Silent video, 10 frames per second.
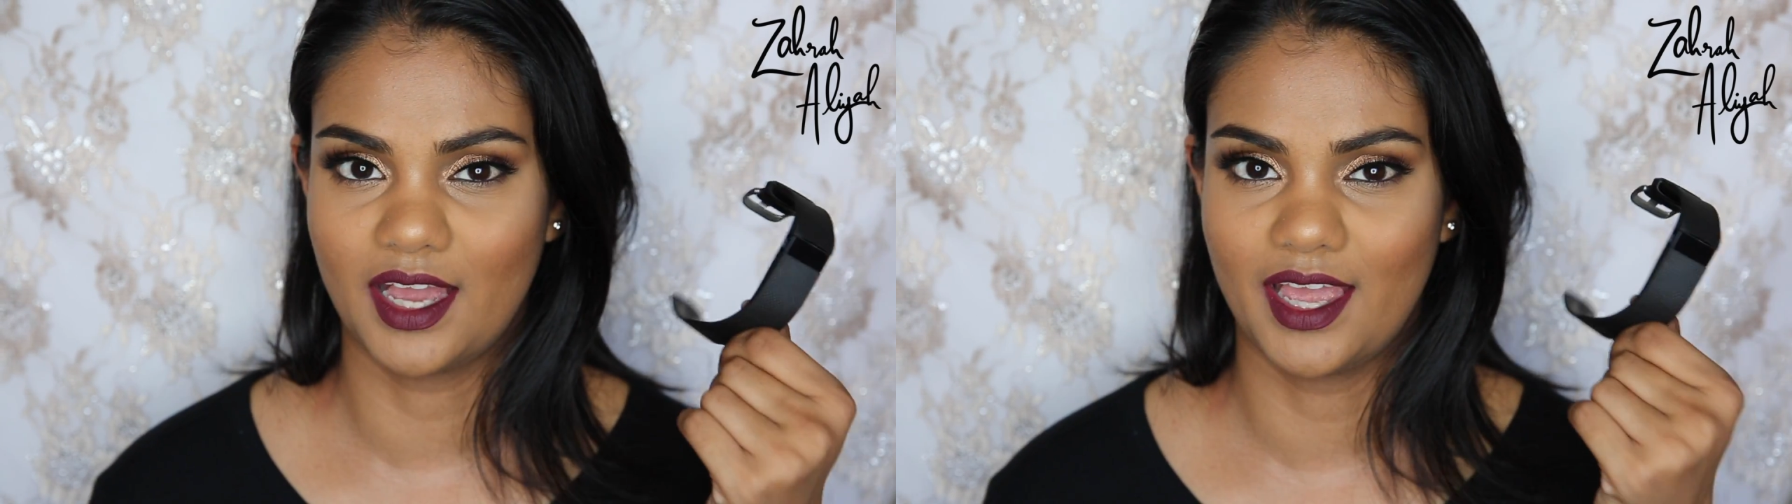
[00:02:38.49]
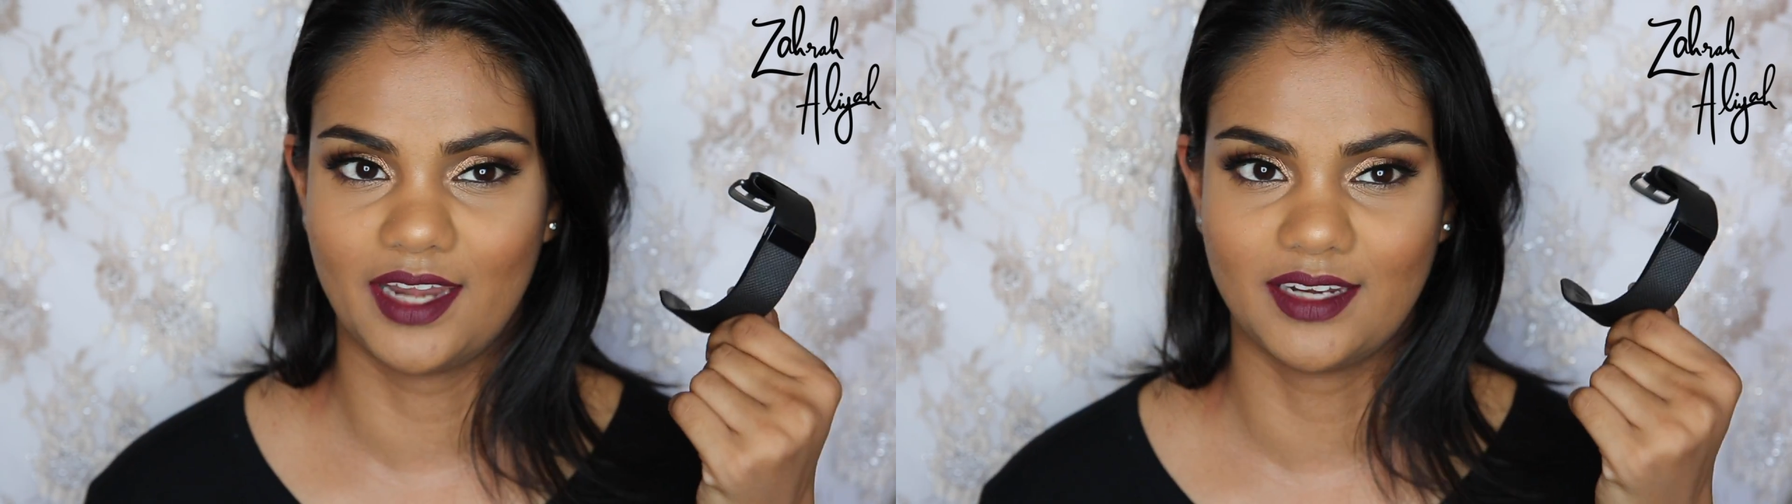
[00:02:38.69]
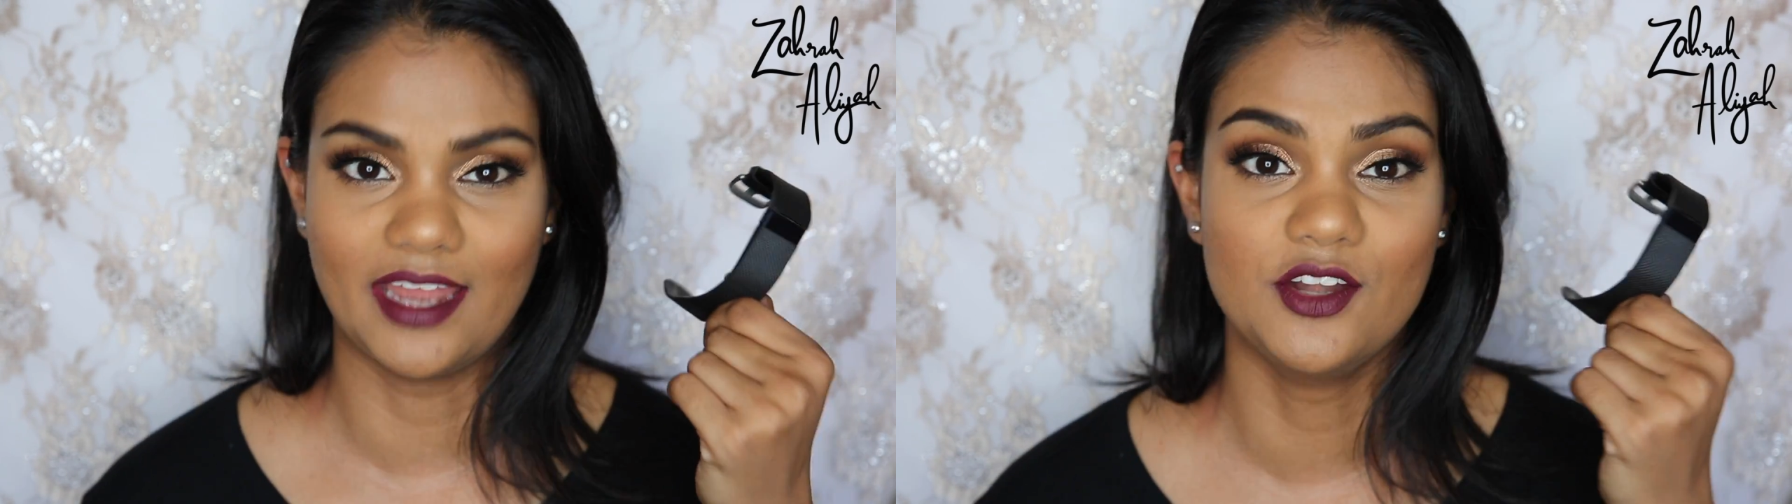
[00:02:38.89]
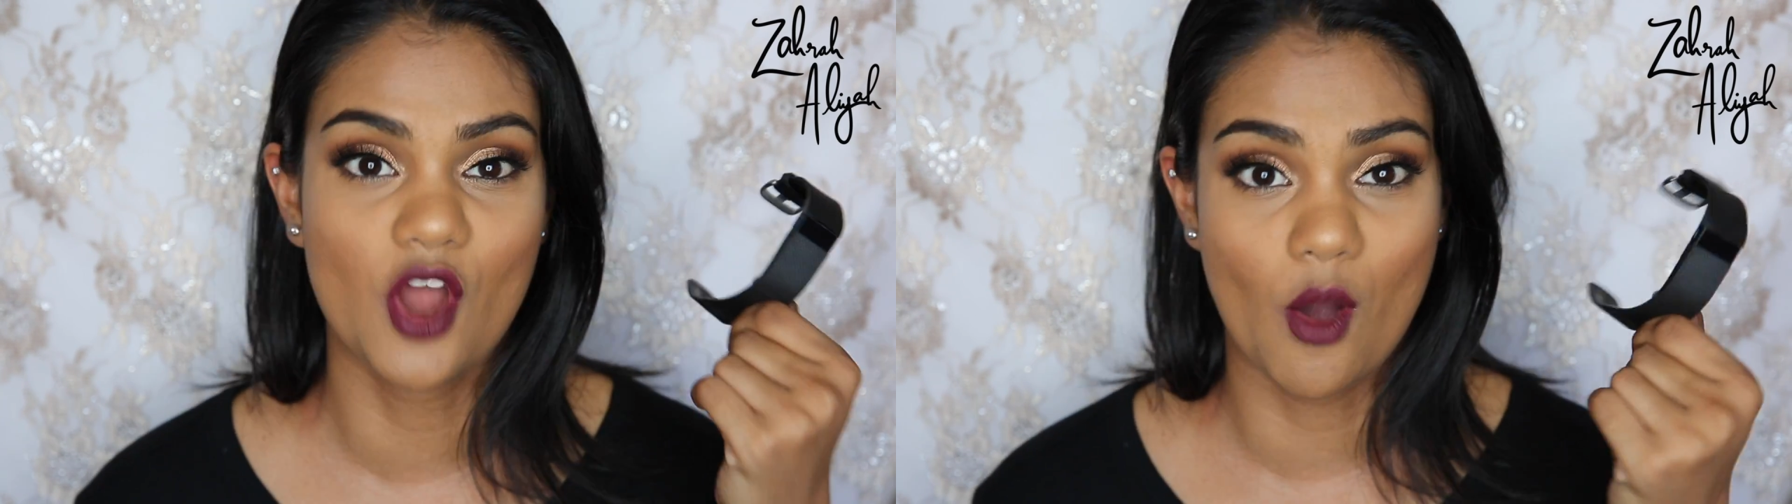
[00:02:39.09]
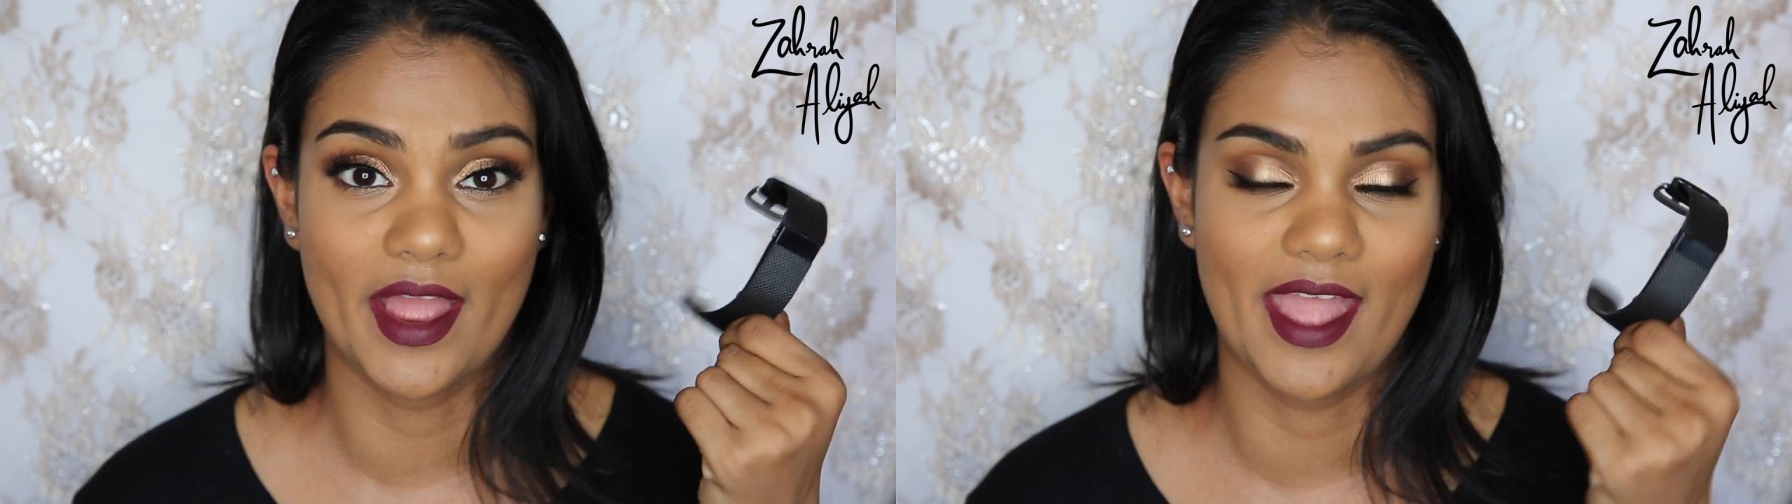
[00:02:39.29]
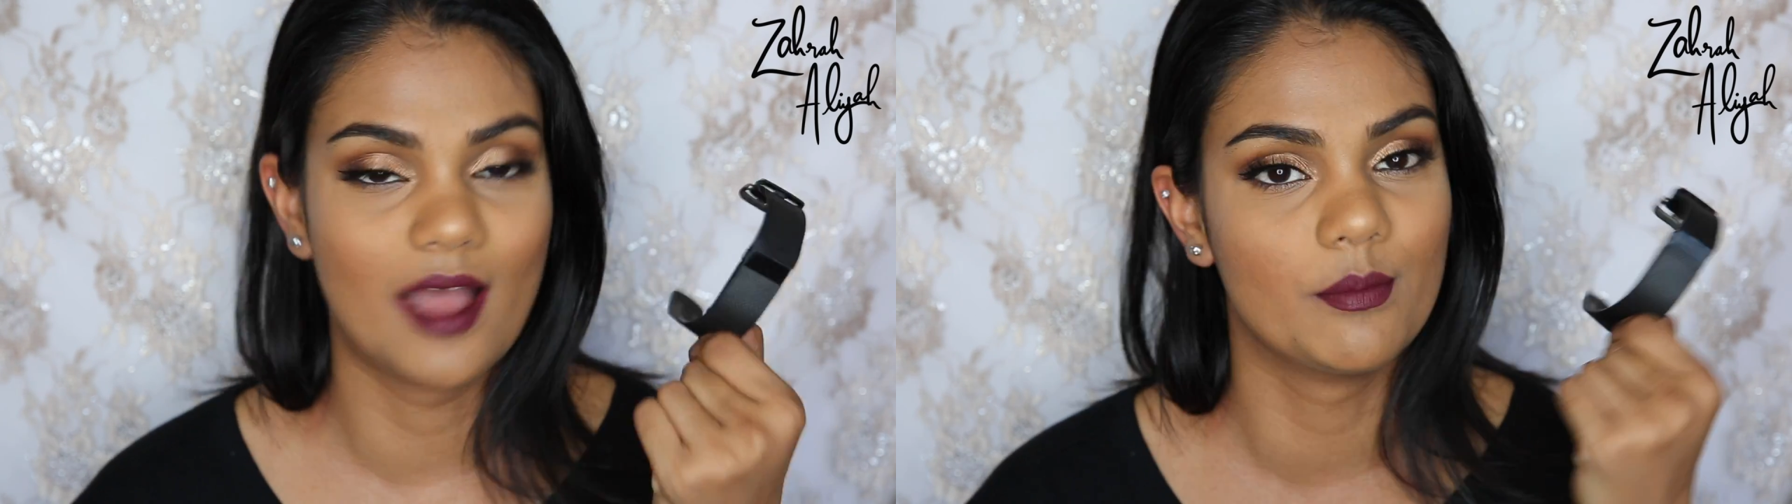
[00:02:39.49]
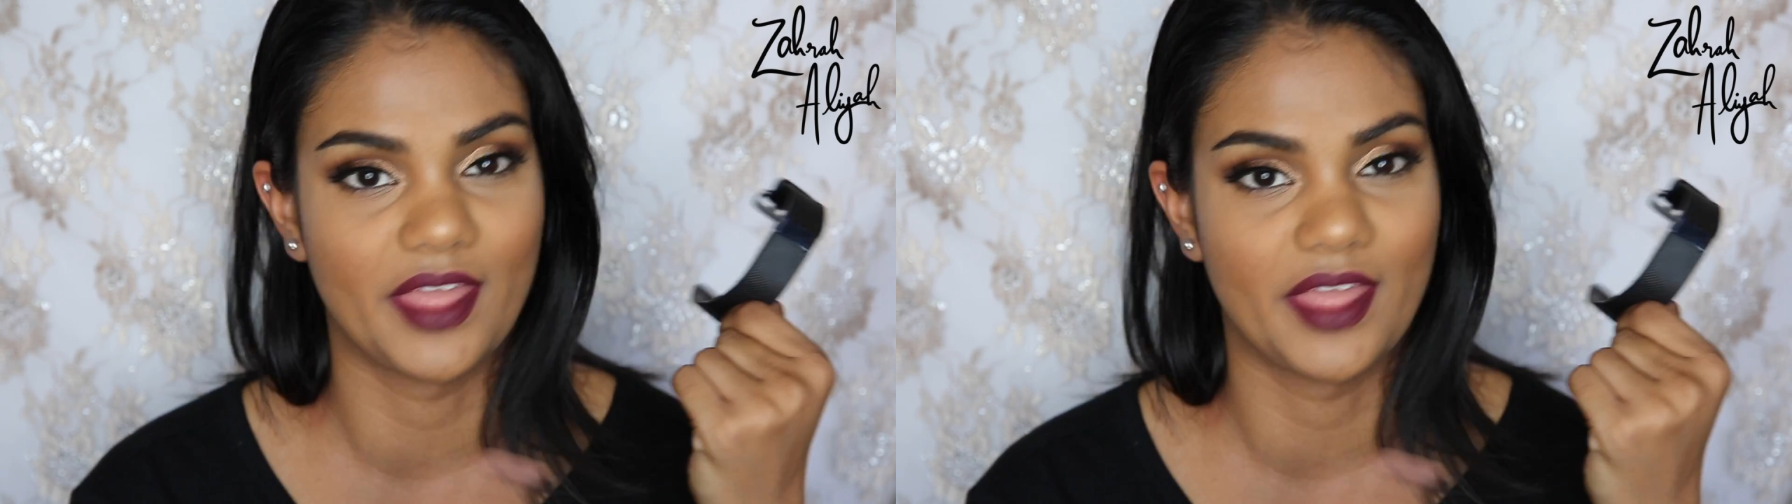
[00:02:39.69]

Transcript: and I know I am